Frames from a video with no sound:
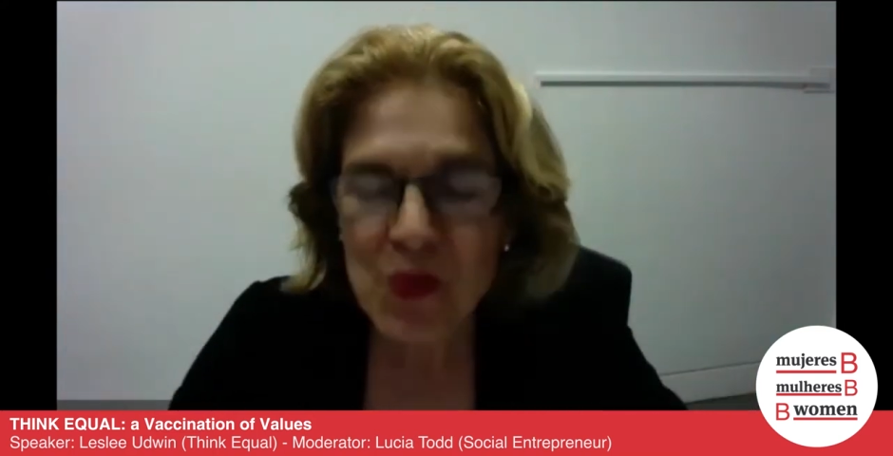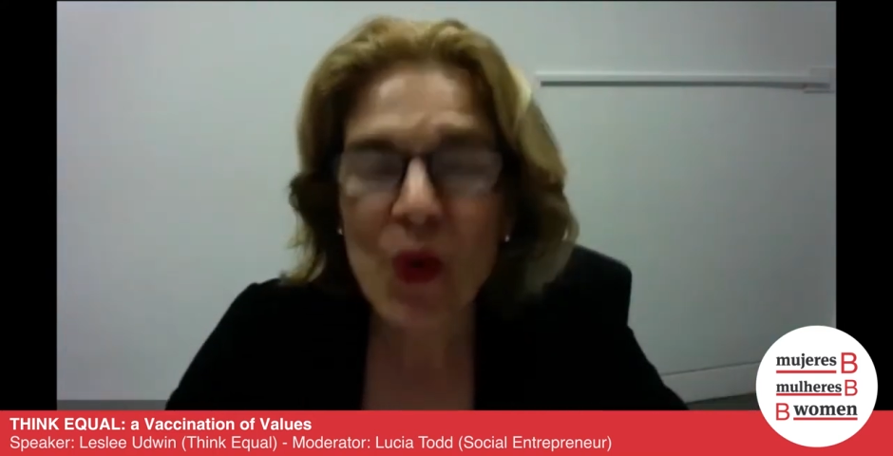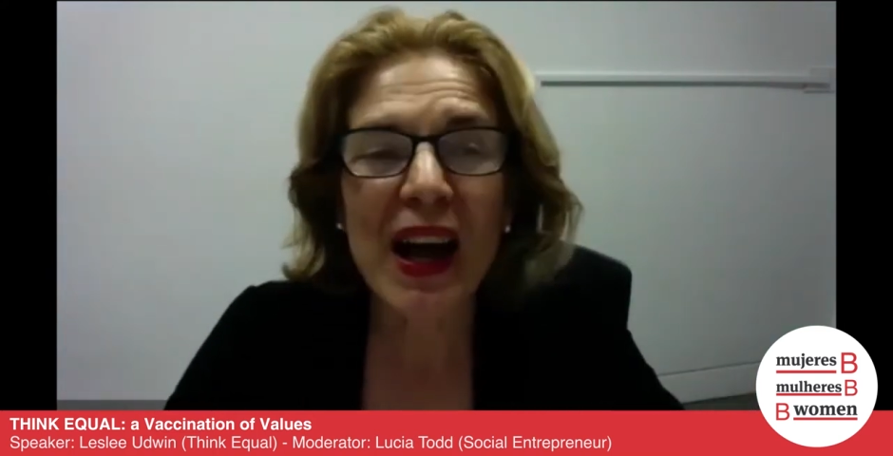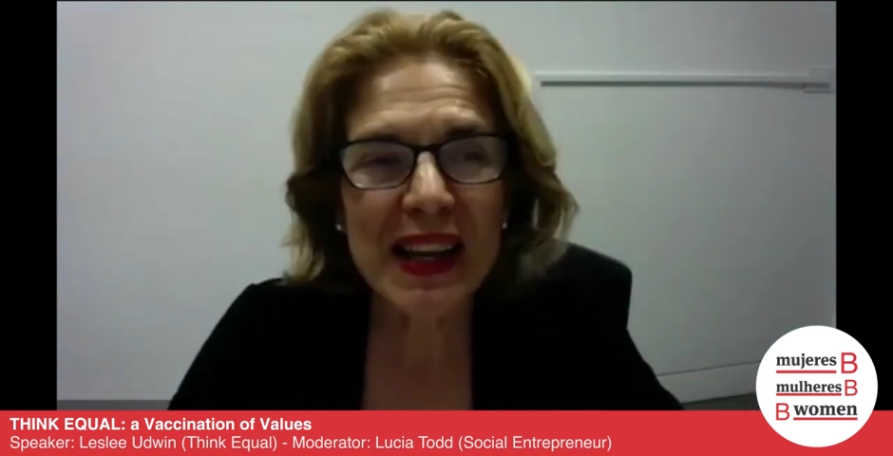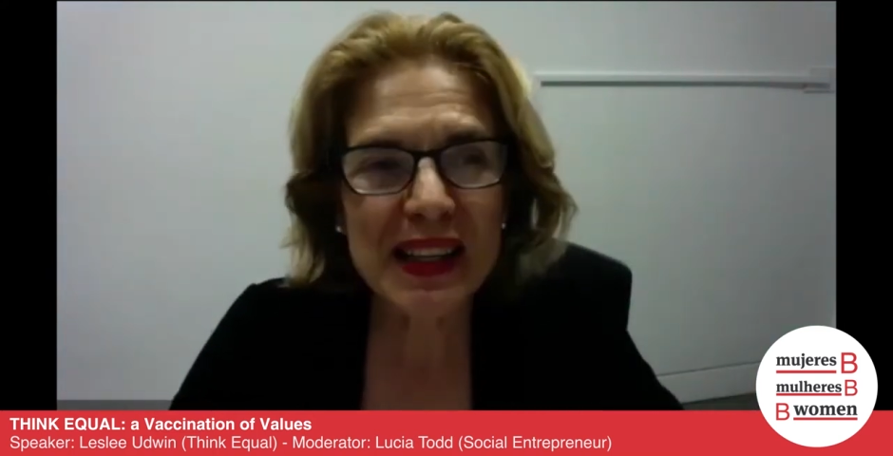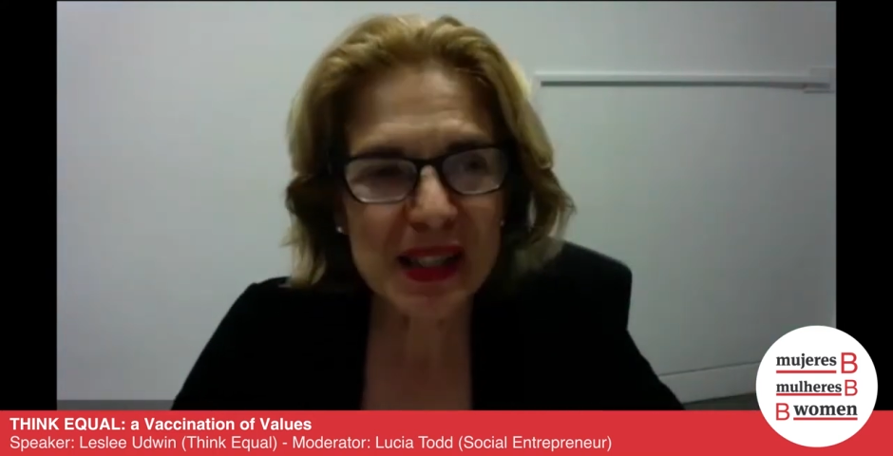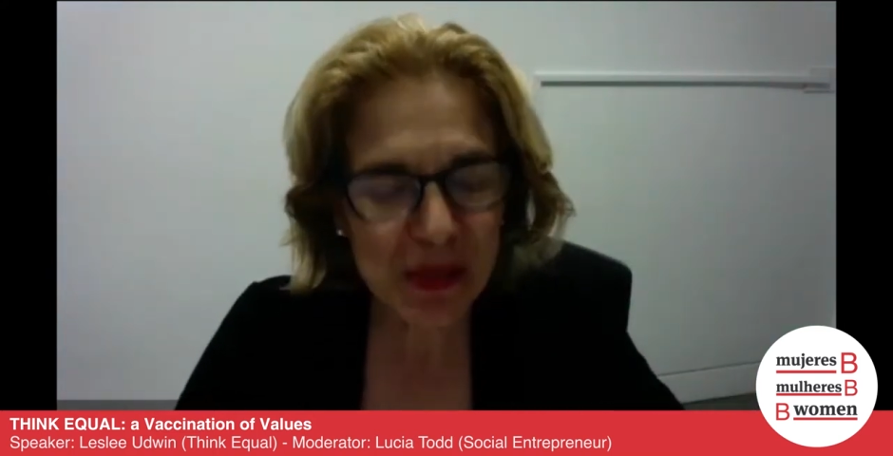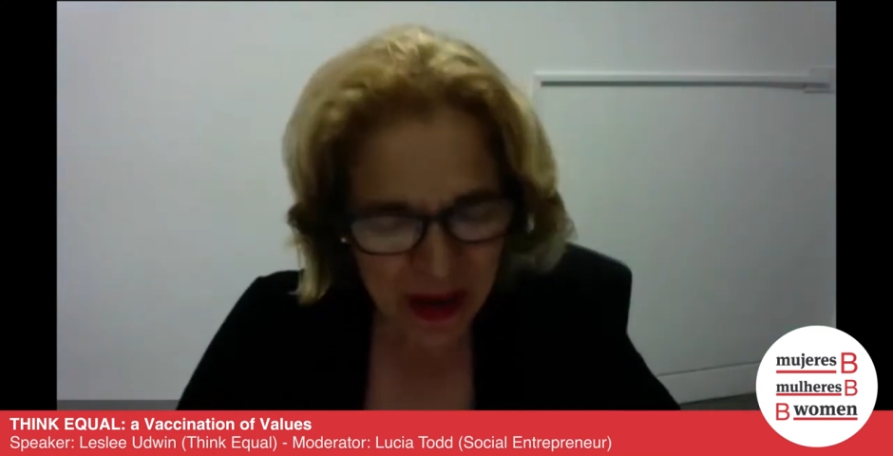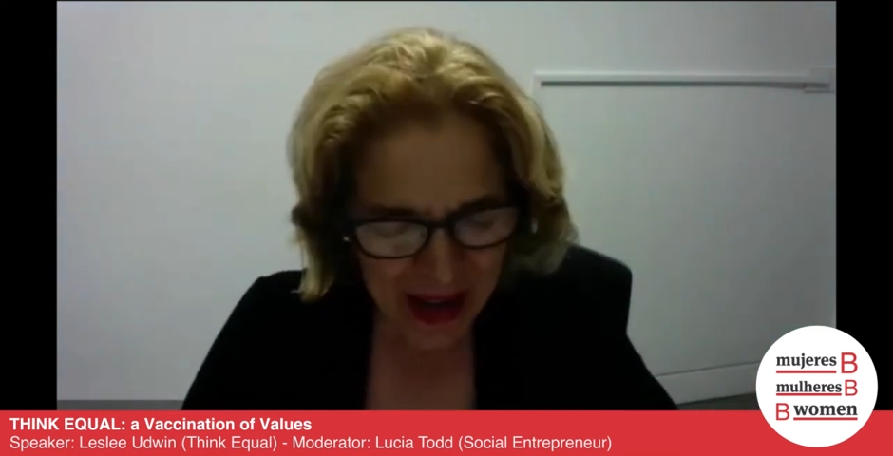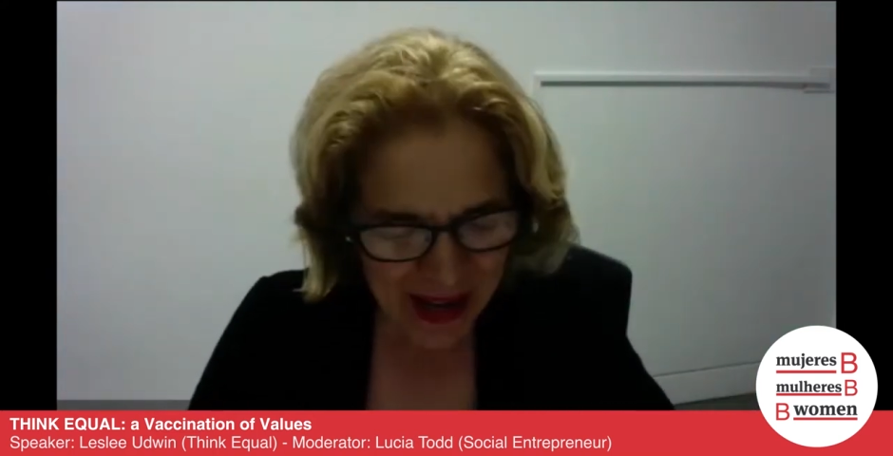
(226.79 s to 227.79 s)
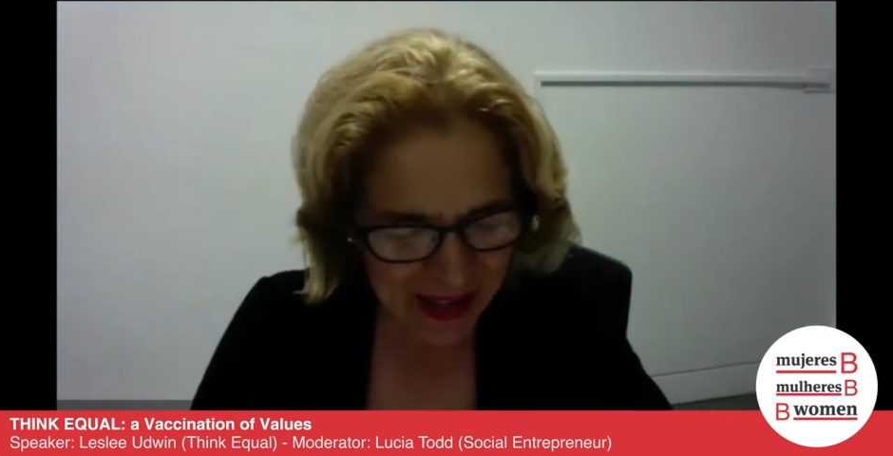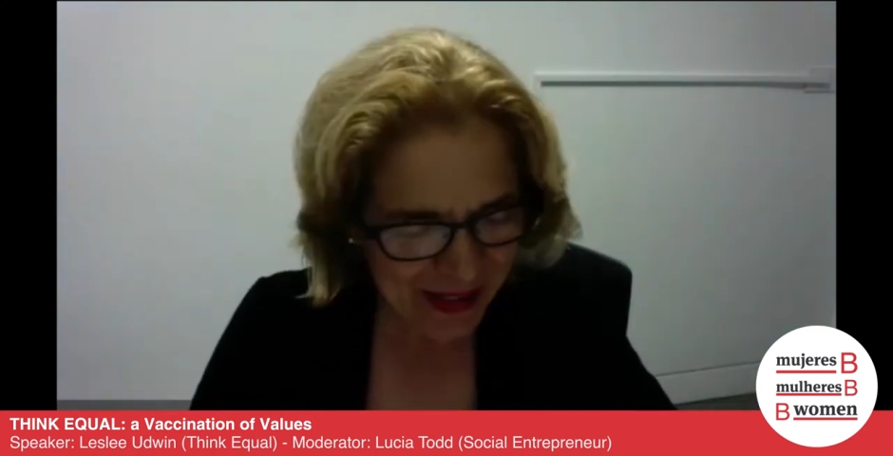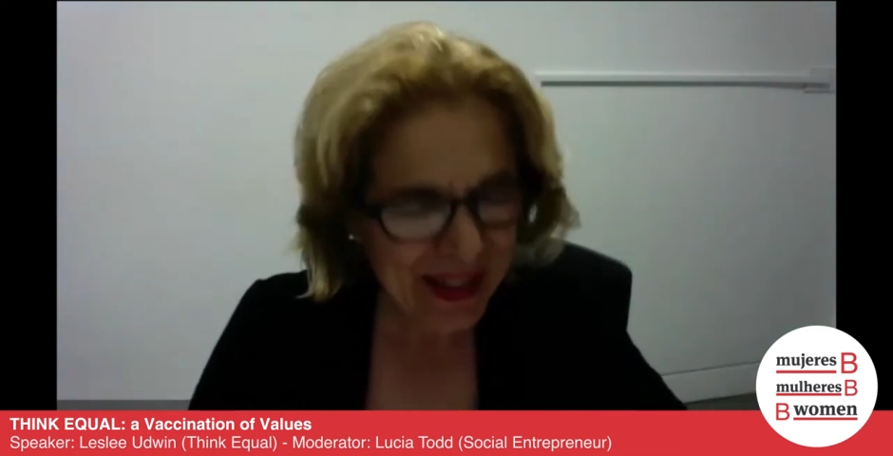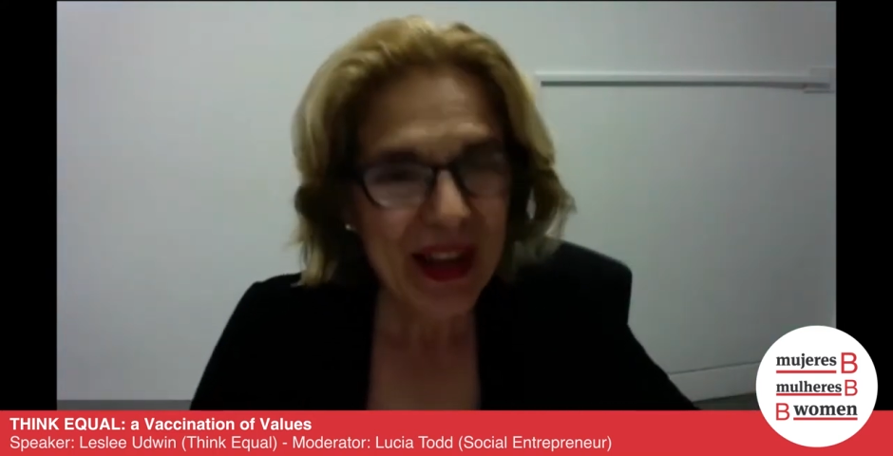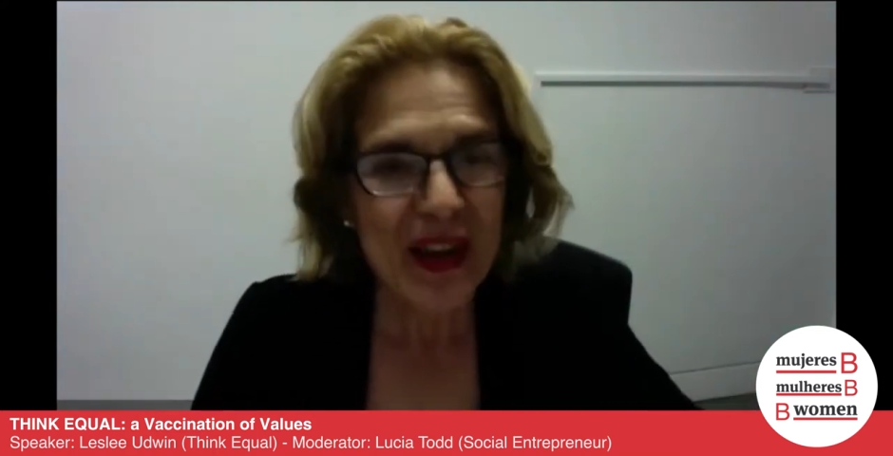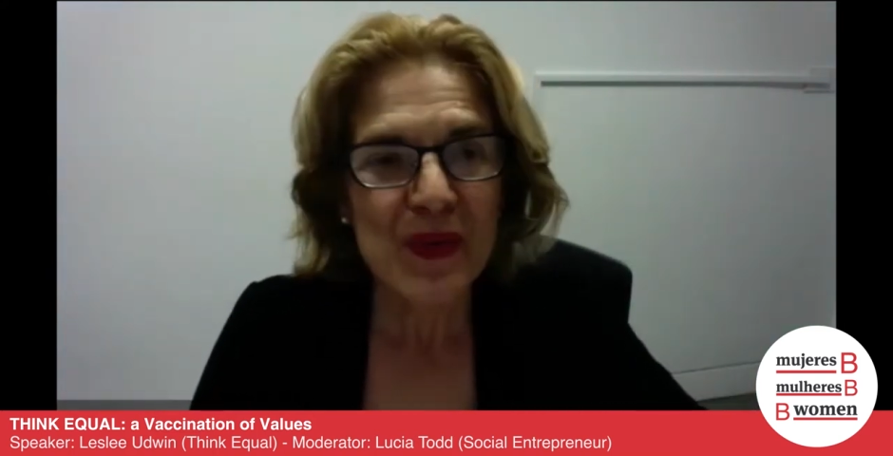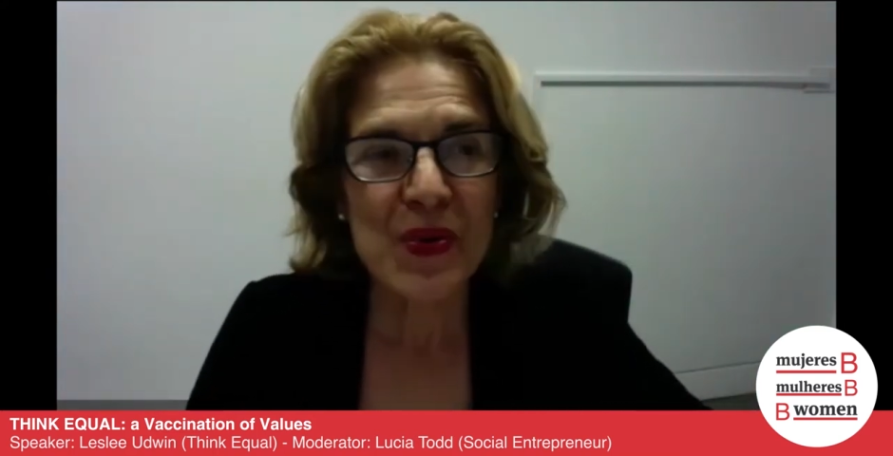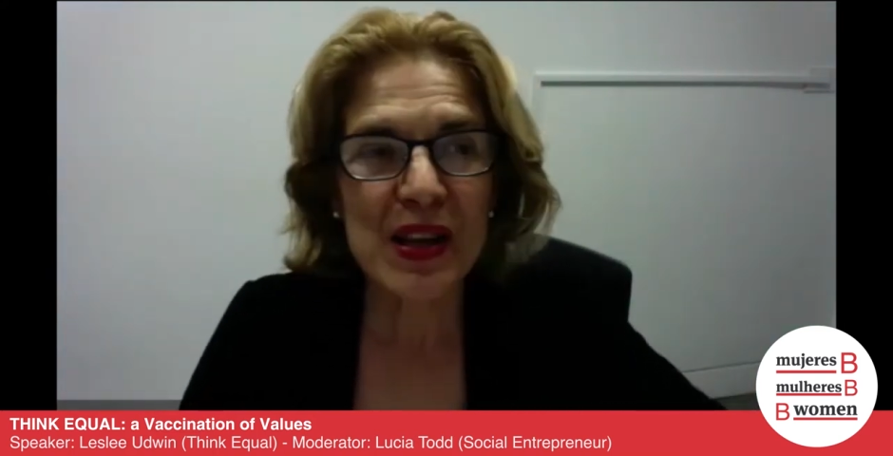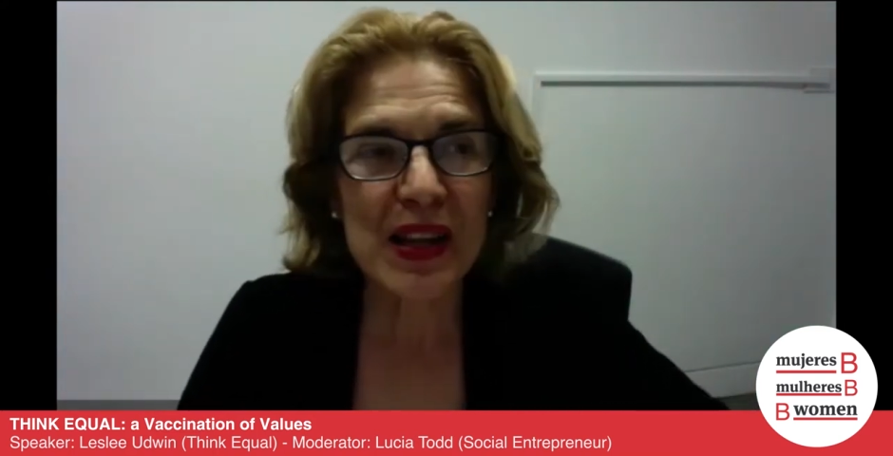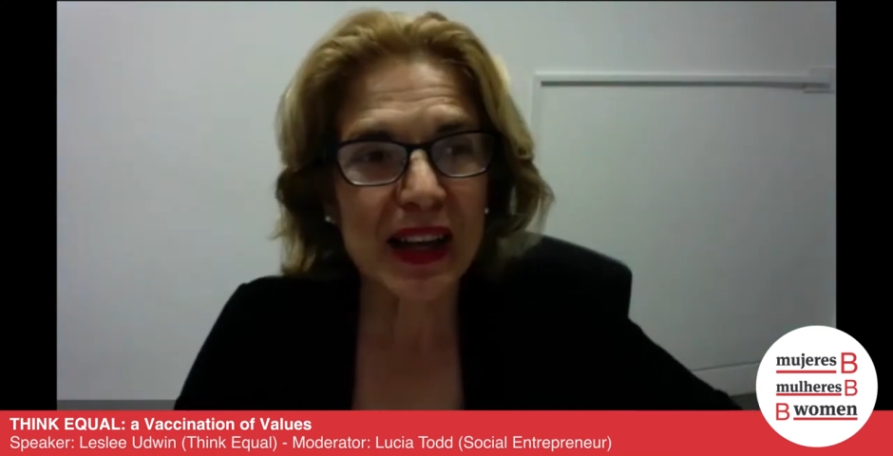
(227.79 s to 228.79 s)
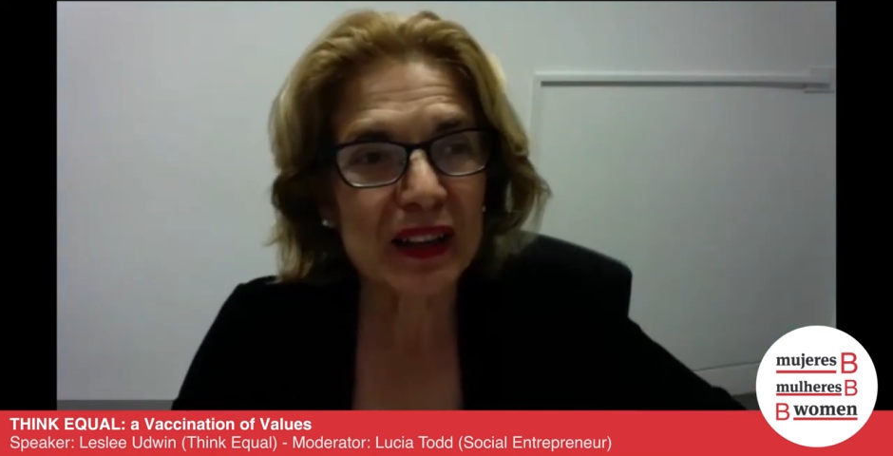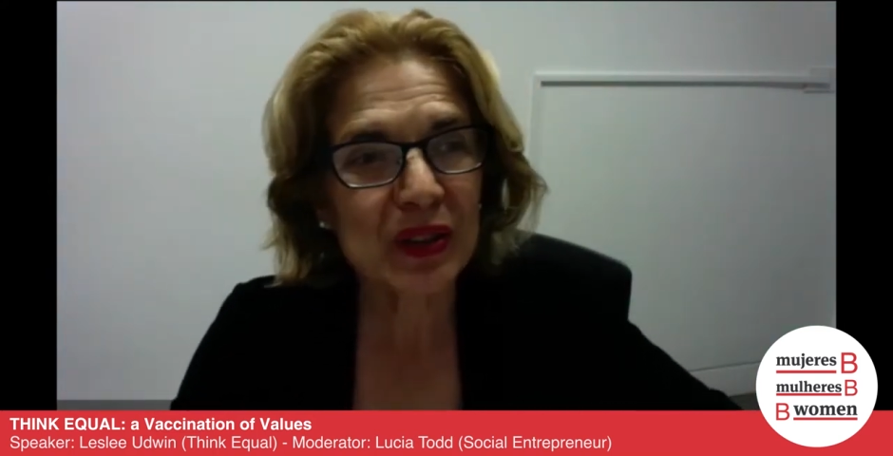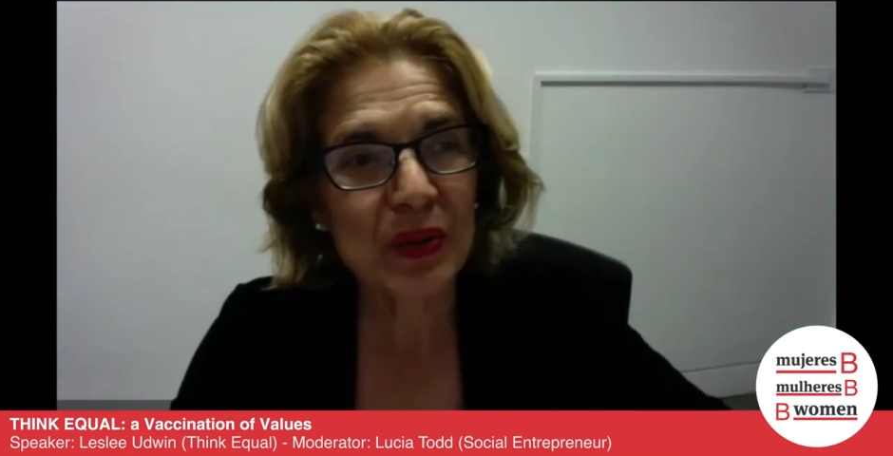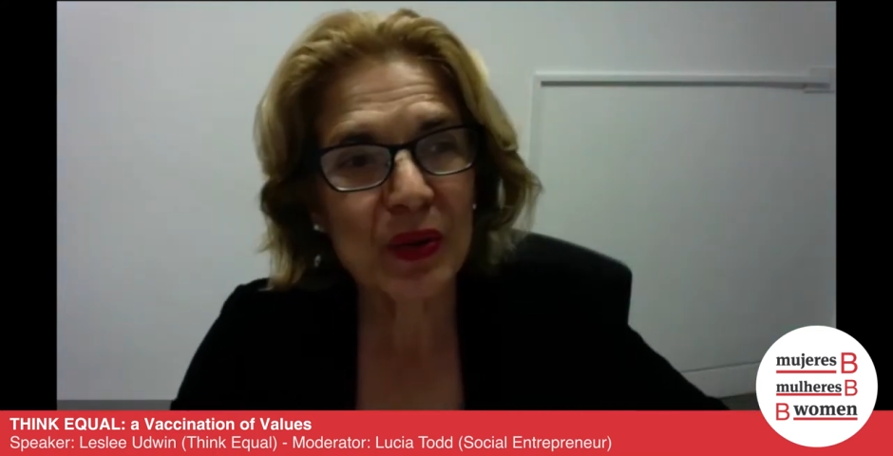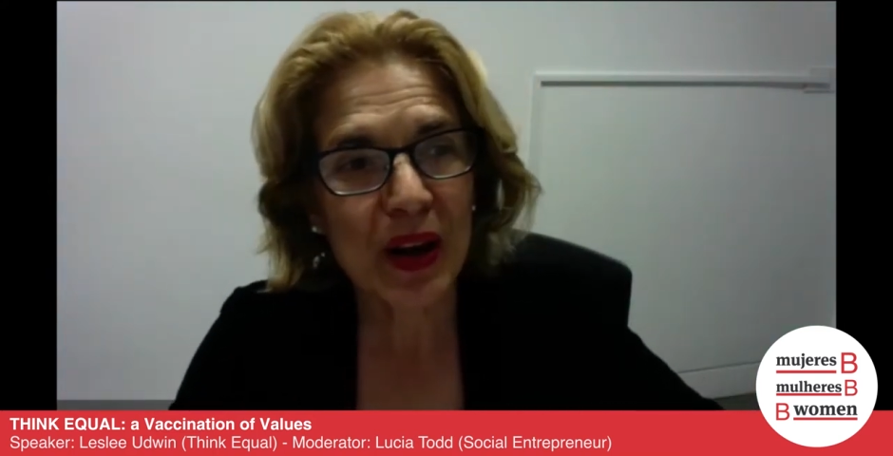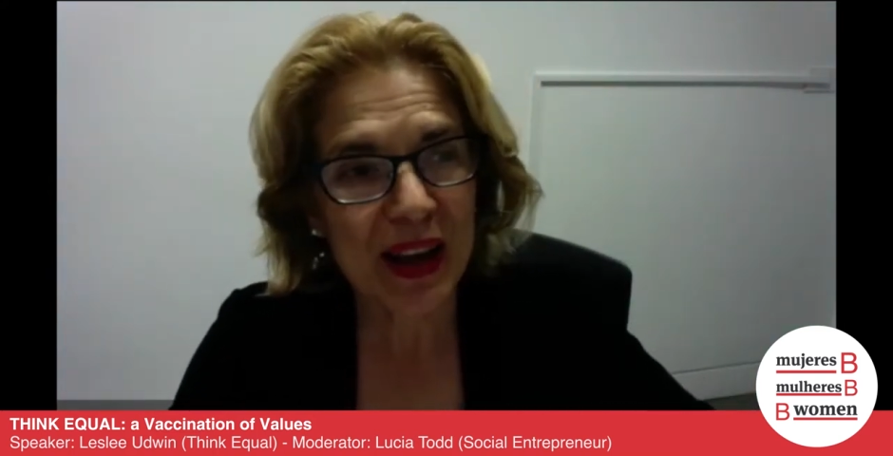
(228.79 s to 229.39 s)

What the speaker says: wide smile, we like to